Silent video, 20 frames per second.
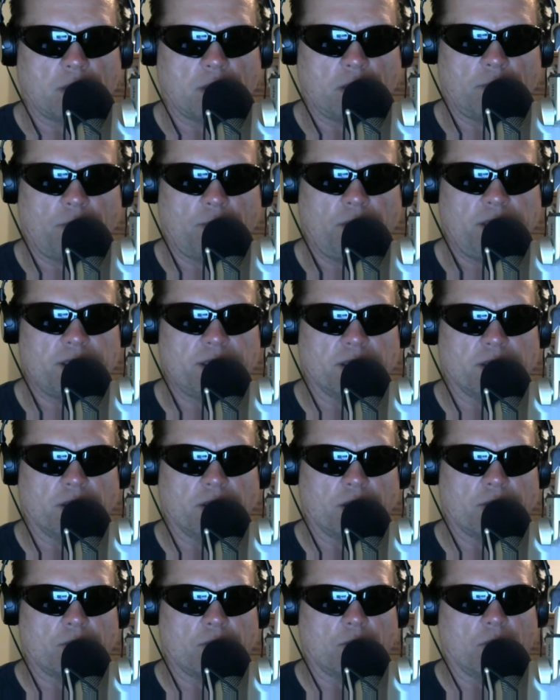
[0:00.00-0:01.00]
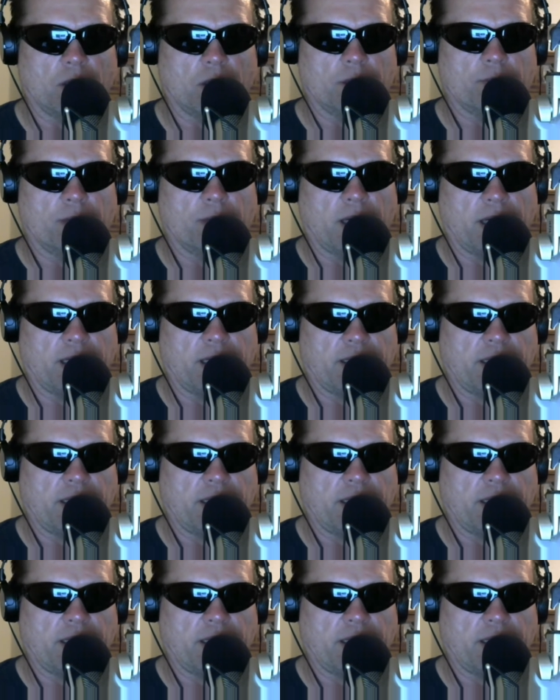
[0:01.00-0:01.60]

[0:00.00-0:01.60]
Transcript: reading another one by